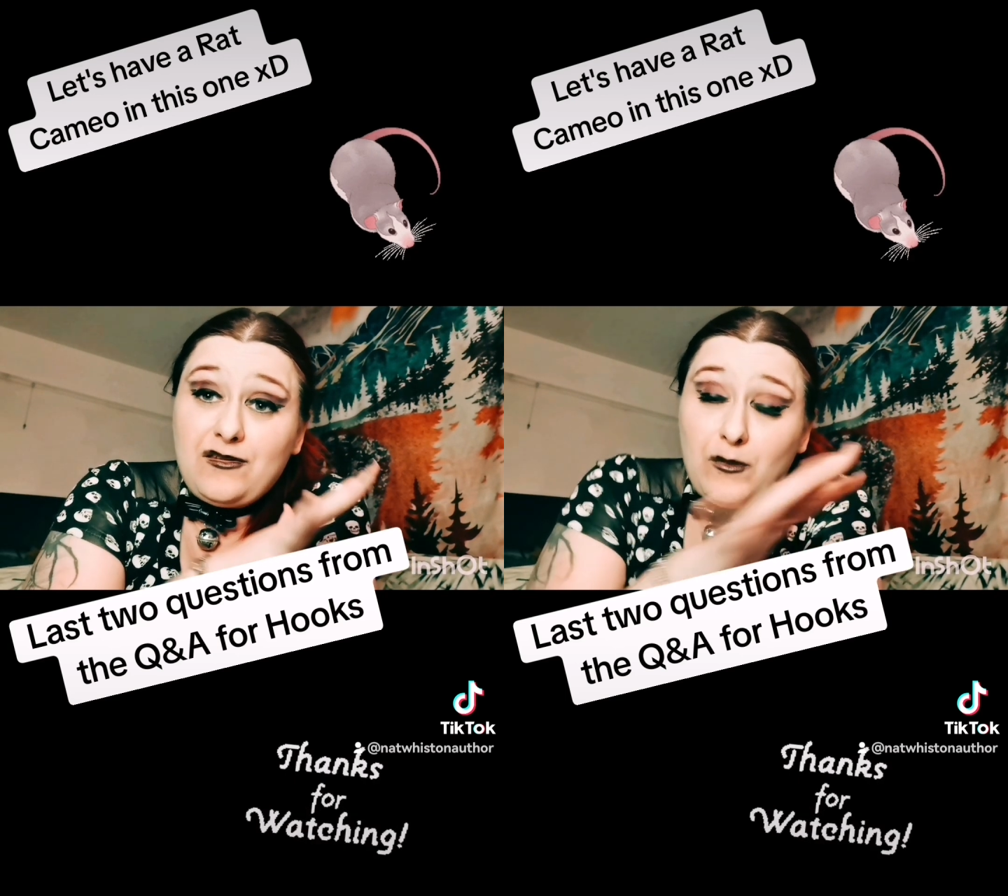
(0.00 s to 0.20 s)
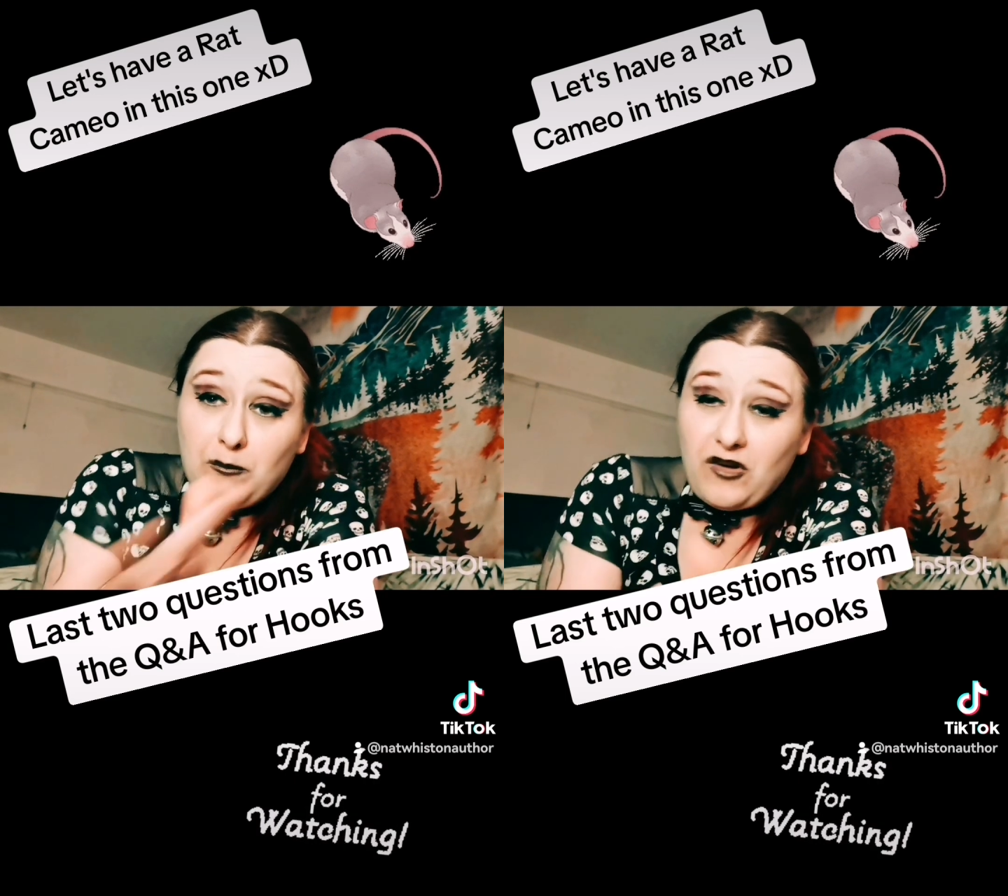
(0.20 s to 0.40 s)

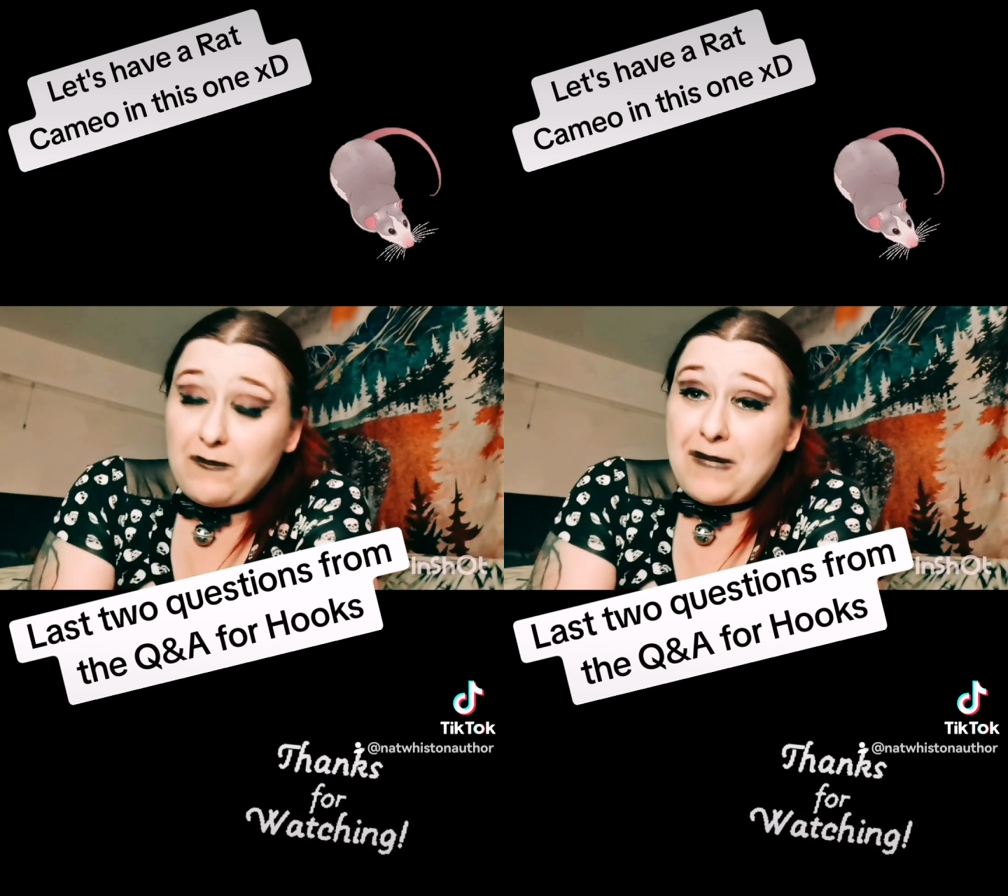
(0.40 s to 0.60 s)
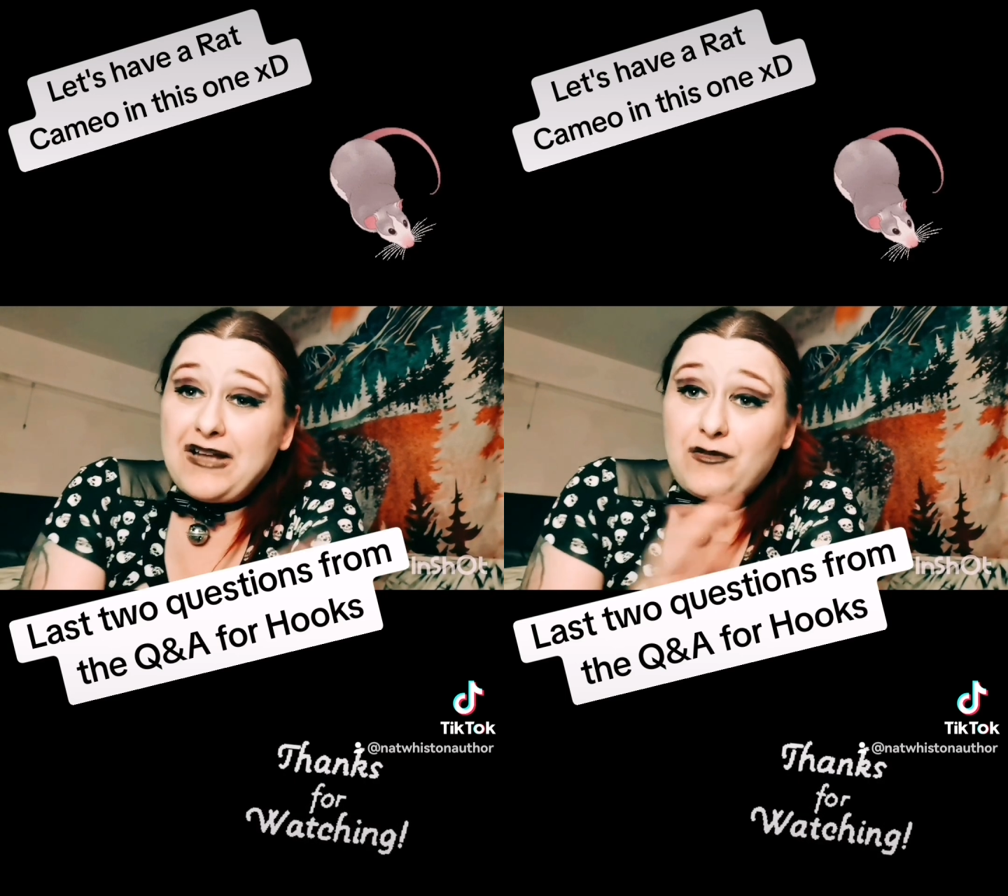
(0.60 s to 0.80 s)

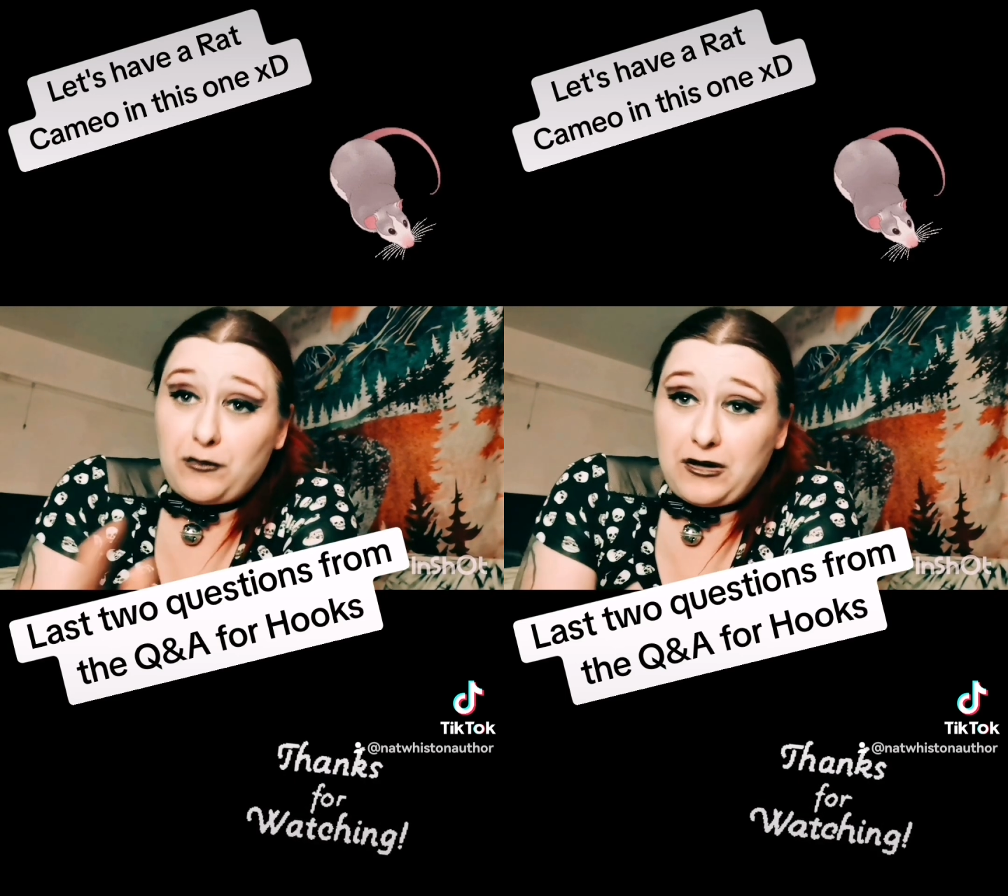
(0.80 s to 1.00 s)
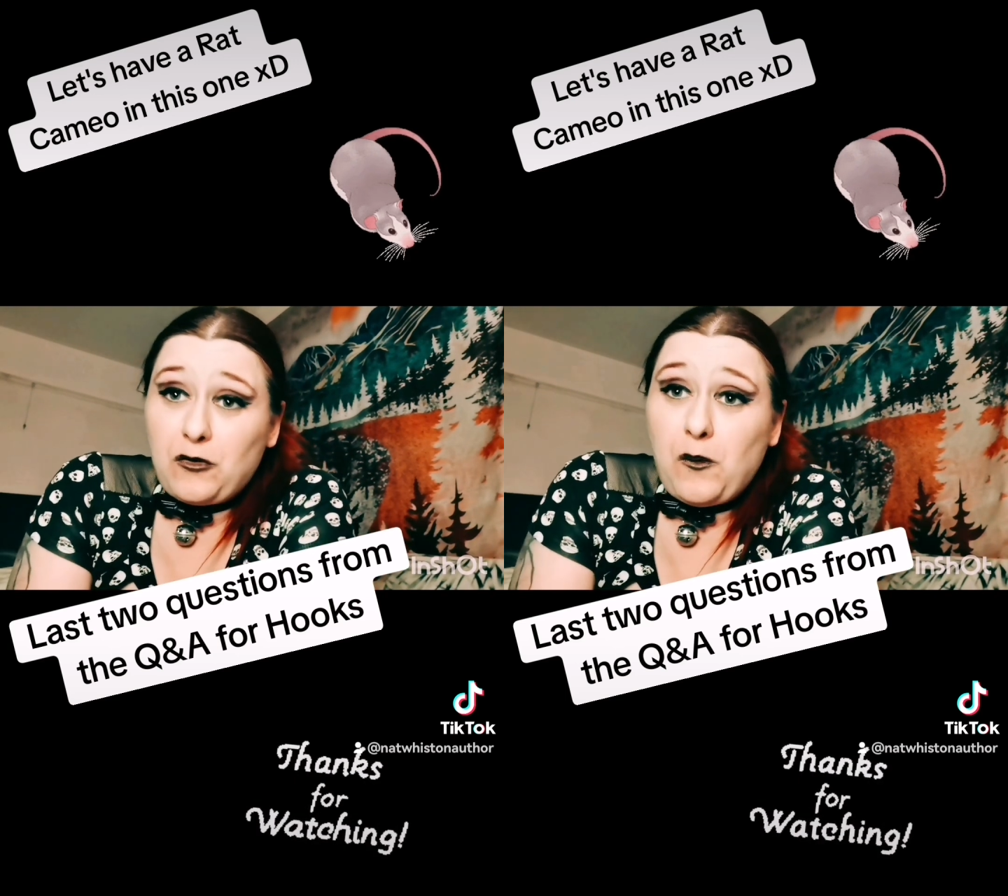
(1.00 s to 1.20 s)
subject
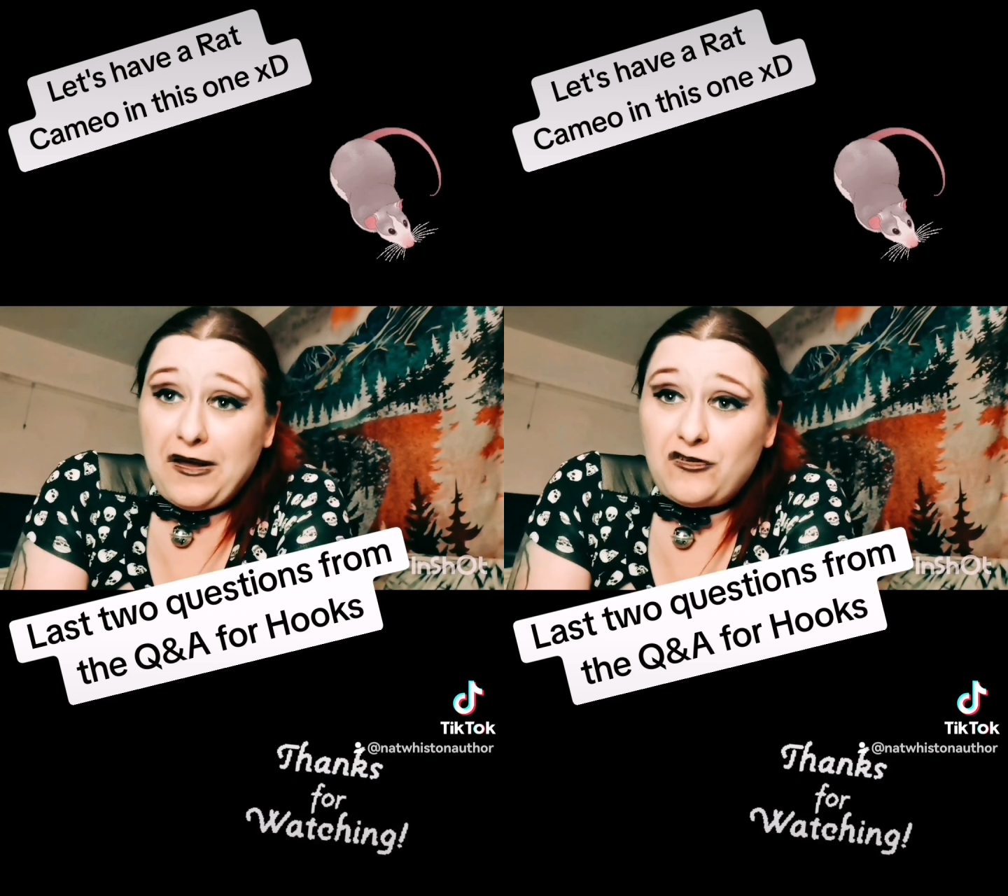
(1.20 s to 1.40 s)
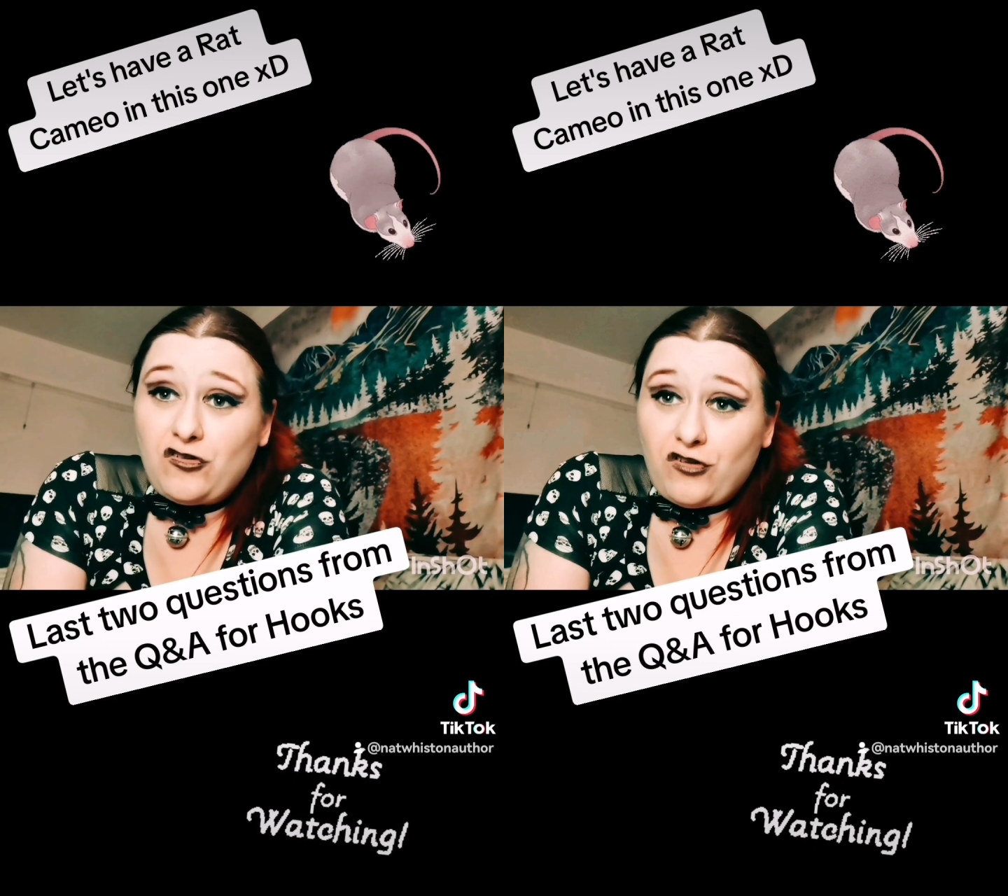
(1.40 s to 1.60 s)
matter in
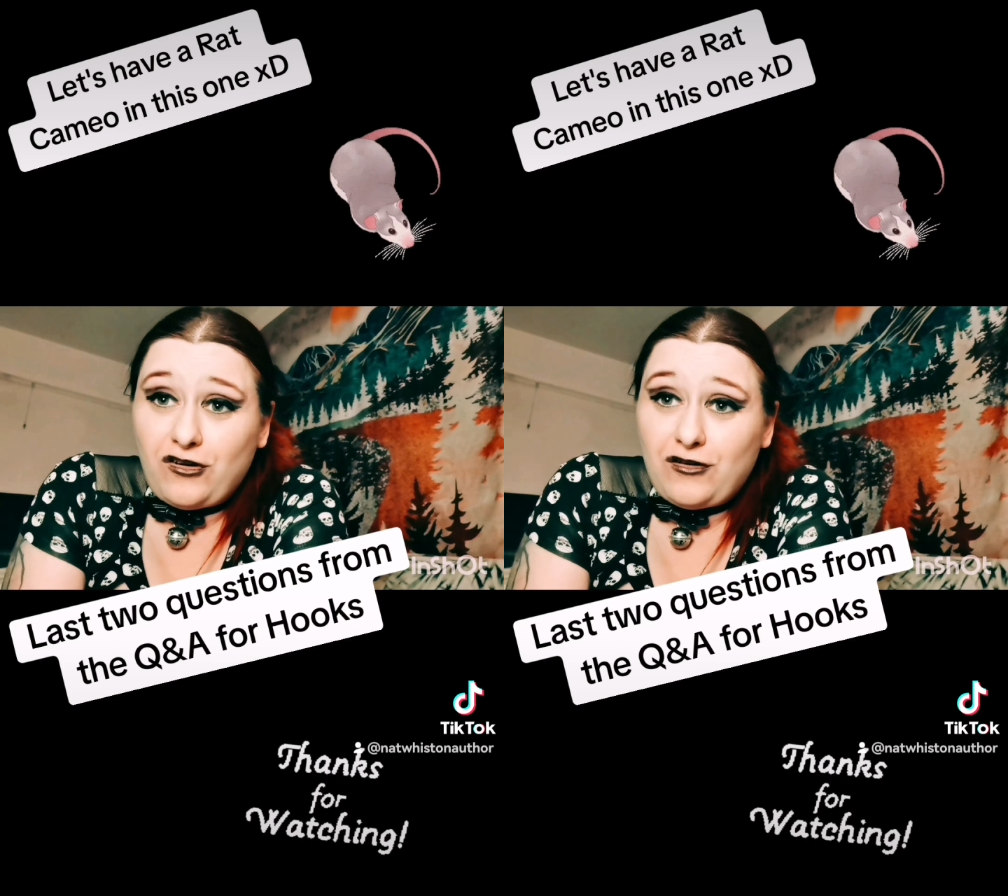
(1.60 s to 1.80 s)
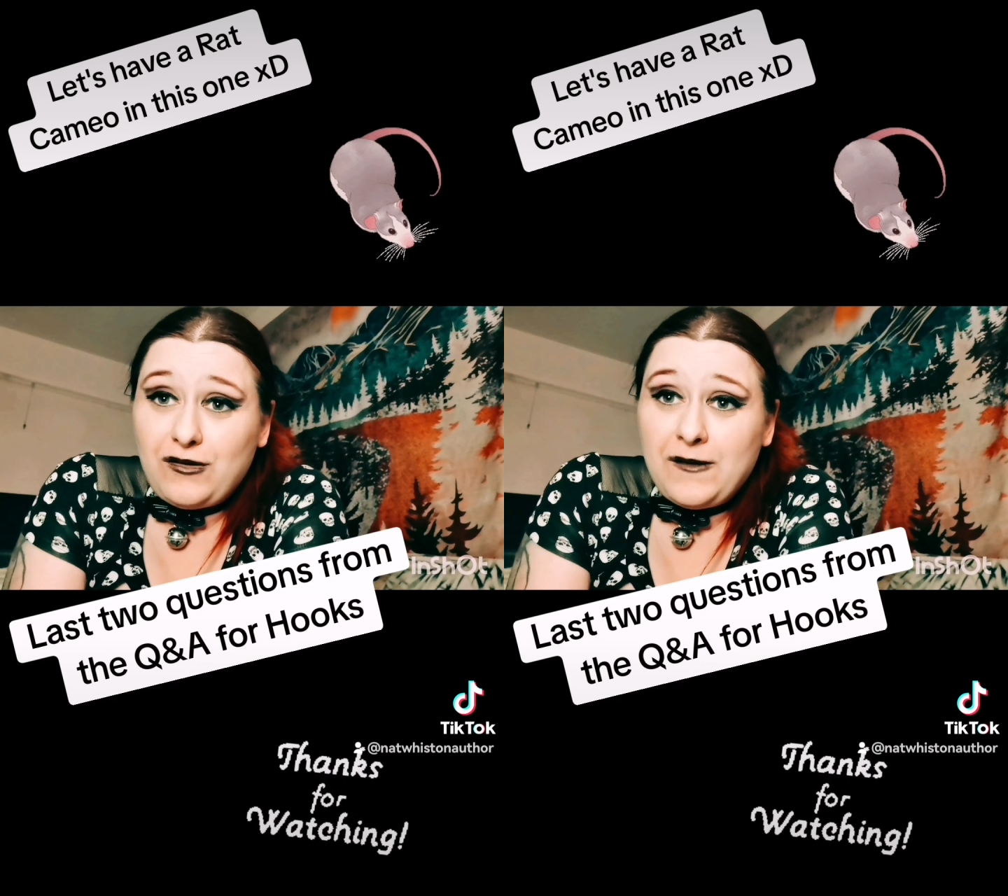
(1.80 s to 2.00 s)

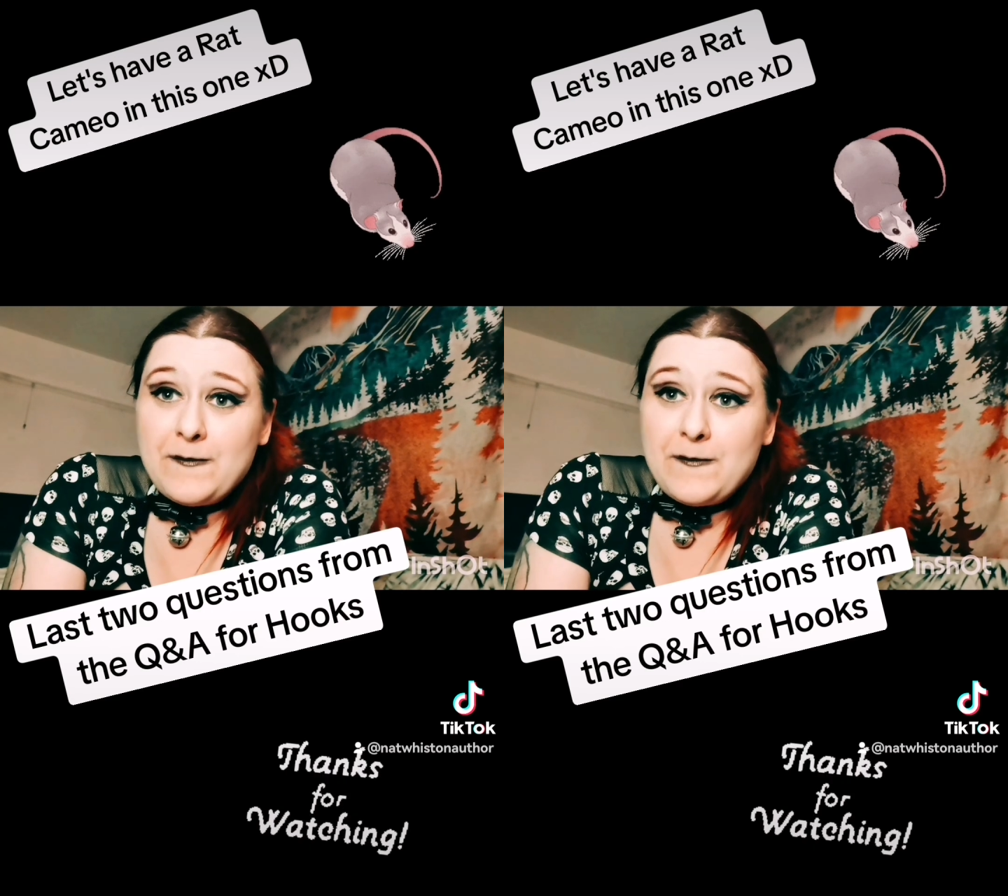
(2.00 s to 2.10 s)
question